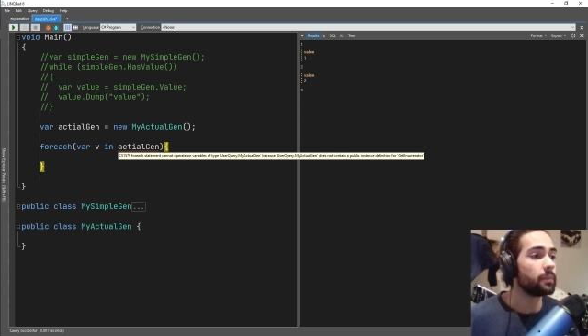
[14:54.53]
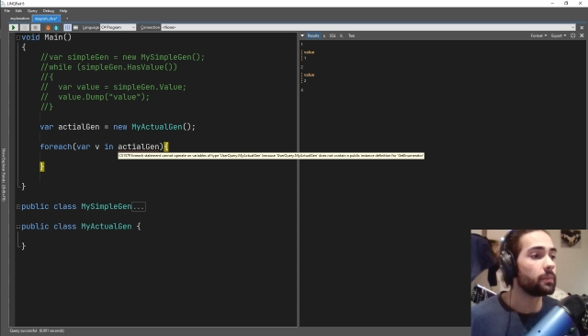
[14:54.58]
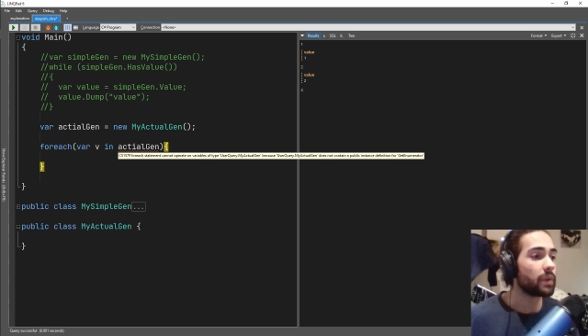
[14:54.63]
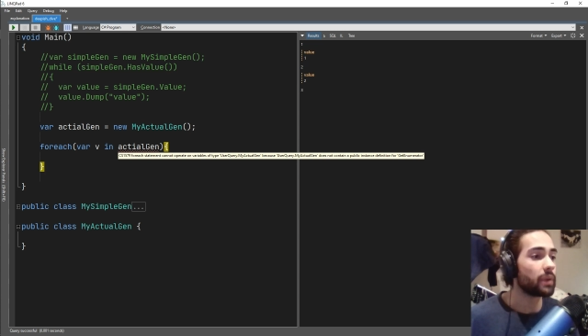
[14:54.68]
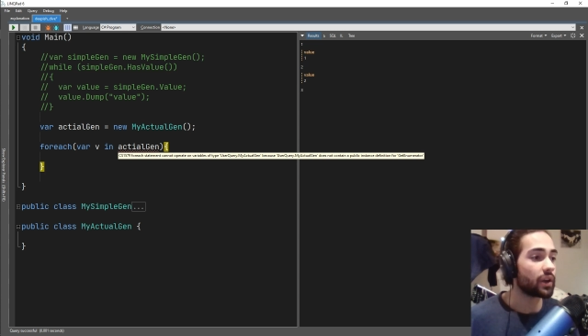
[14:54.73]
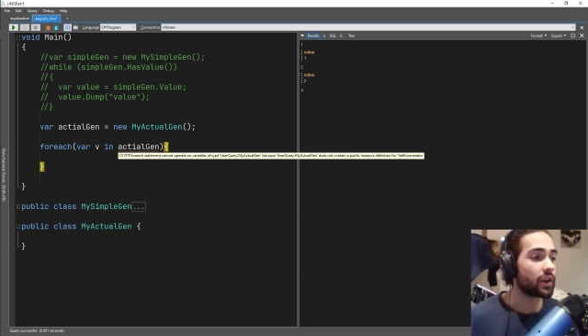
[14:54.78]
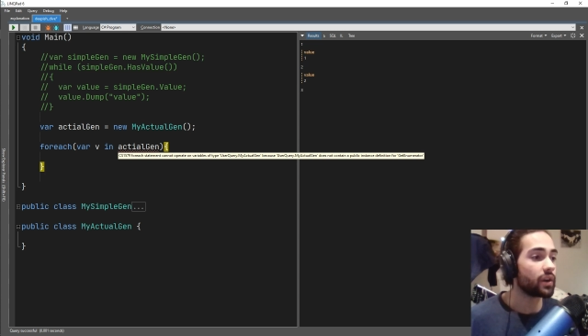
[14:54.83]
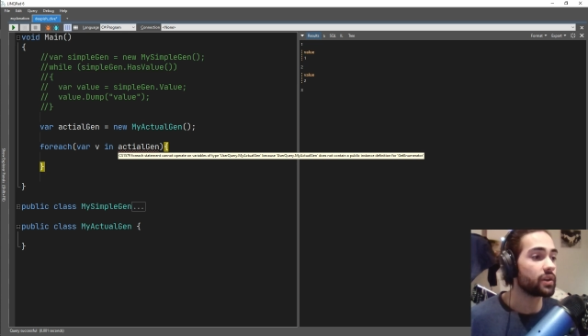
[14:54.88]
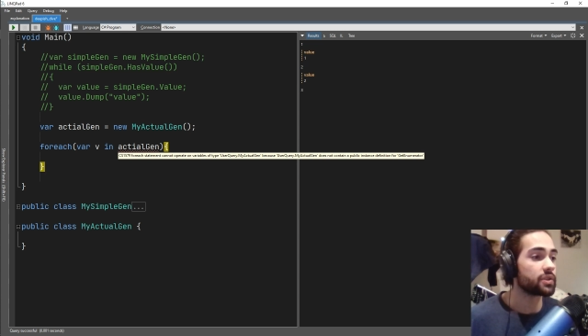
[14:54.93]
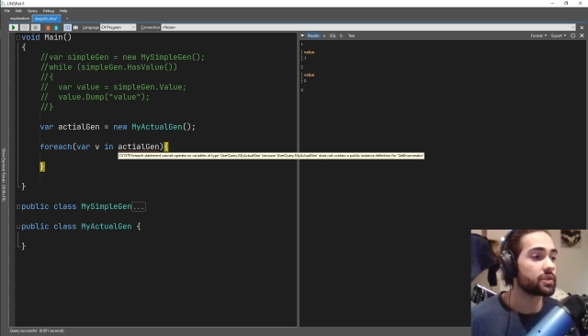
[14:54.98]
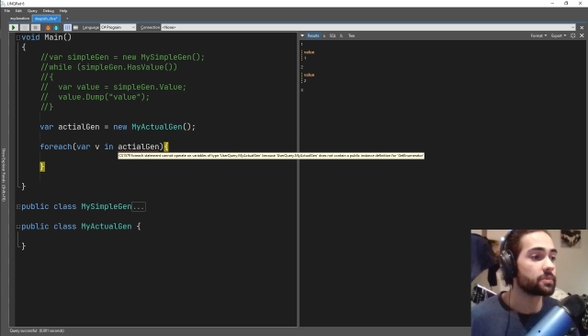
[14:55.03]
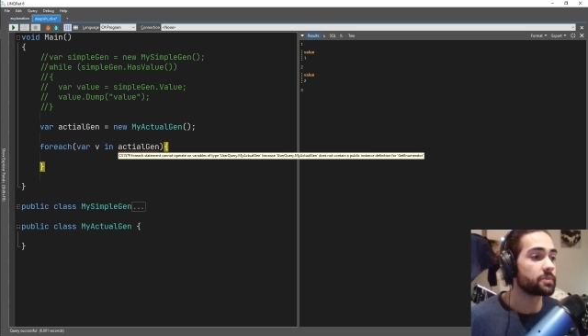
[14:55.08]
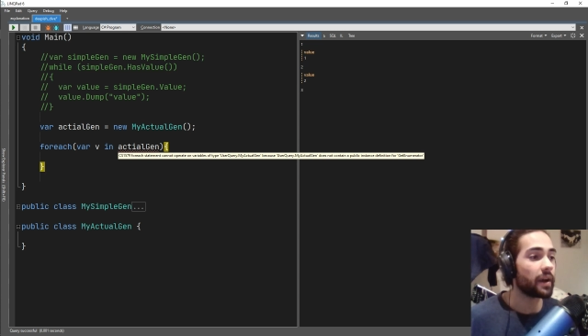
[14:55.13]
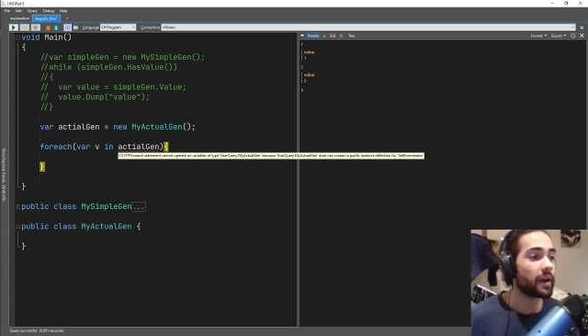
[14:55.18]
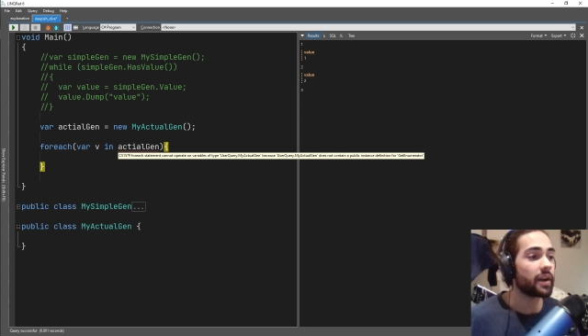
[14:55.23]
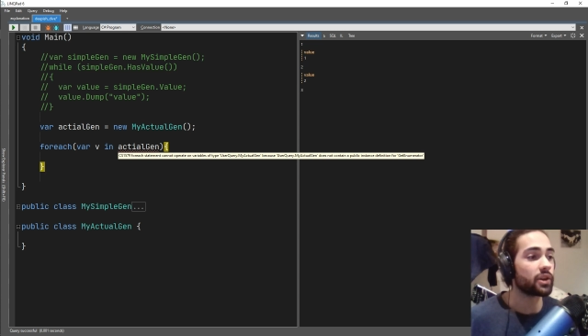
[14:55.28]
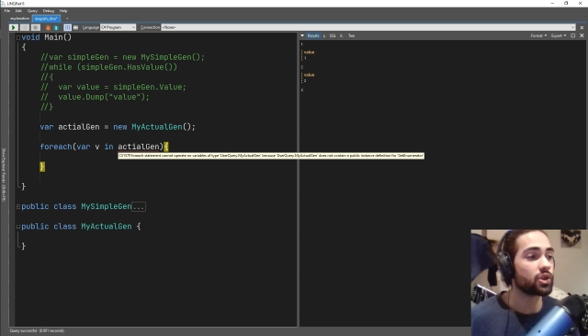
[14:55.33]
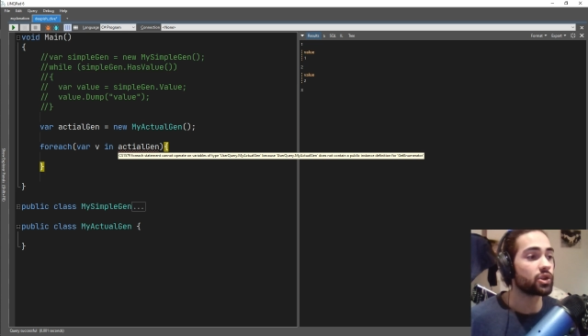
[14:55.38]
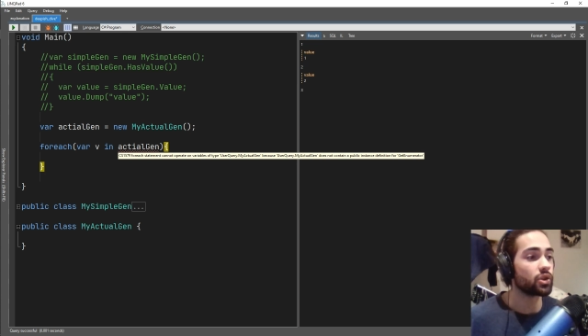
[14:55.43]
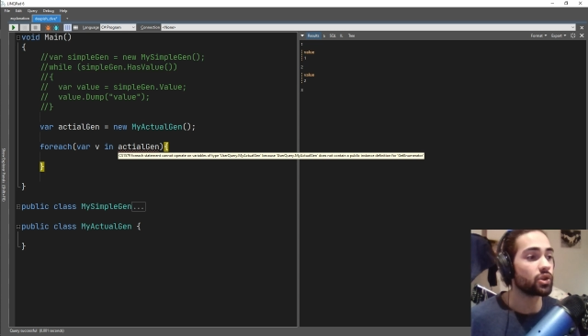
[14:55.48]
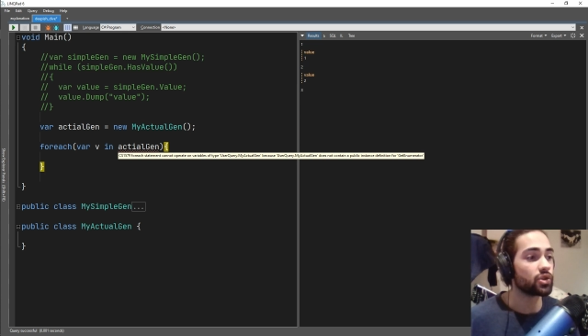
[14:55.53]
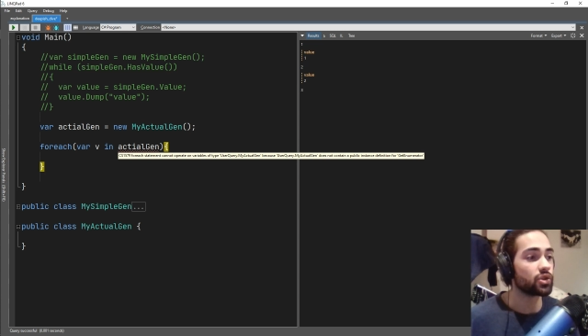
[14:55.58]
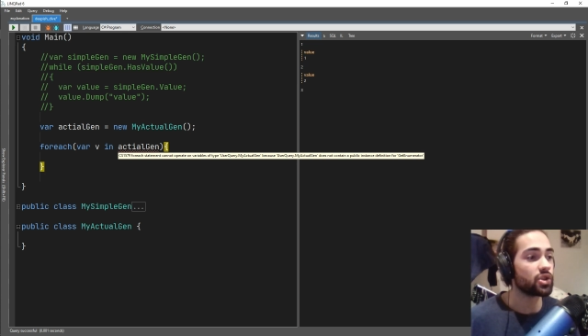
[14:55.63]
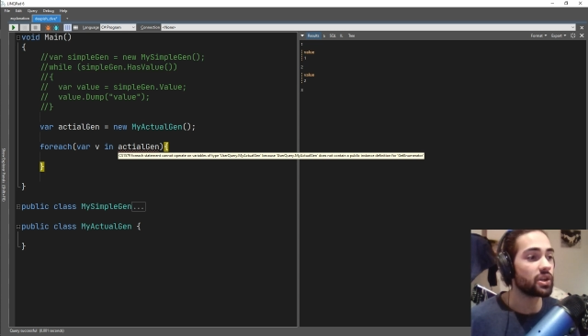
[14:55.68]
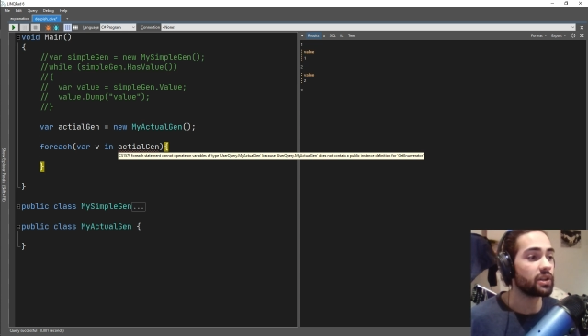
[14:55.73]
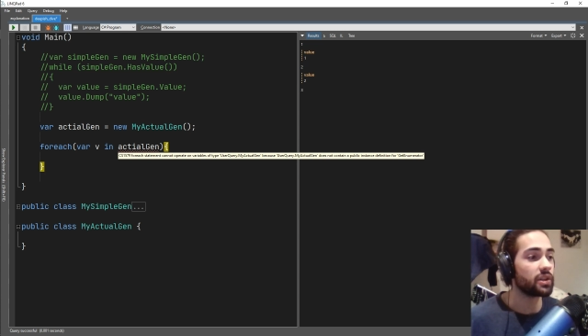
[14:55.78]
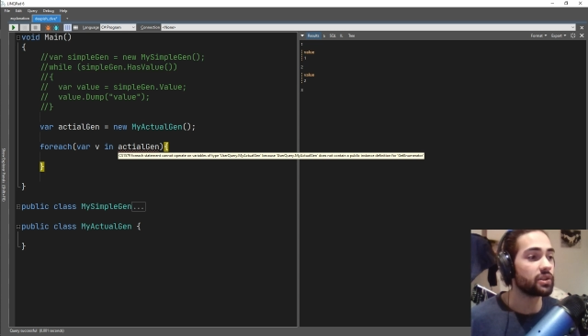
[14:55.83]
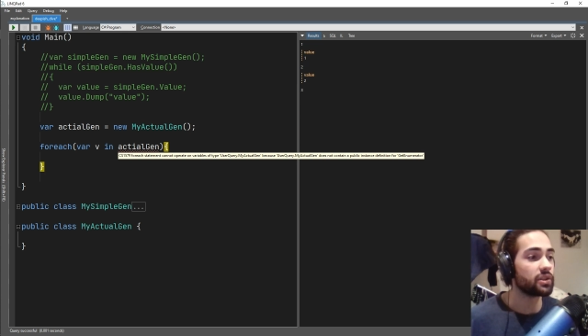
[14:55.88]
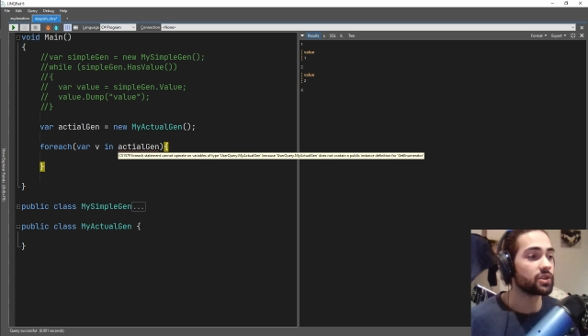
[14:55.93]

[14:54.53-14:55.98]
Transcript: because my actual gen